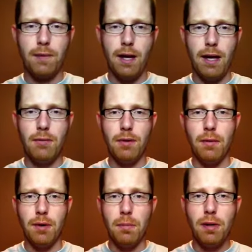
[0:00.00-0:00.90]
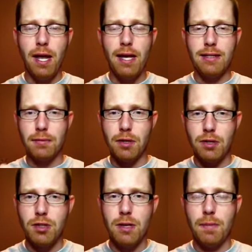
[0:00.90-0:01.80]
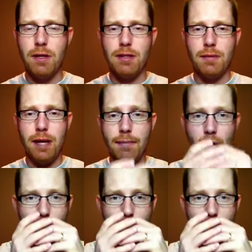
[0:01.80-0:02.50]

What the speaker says: Okay, what I'm going to play is I'm going to just dip into some of that.